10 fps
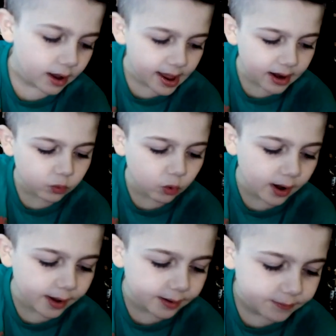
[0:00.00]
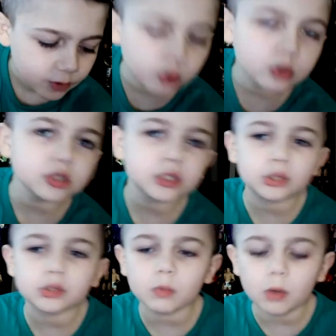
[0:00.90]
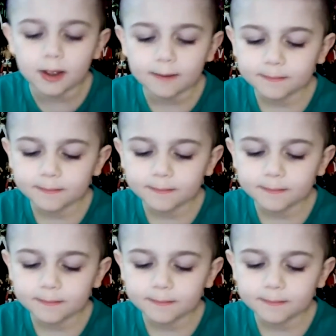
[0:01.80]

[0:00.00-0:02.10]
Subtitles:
and why? Who would you choose and why?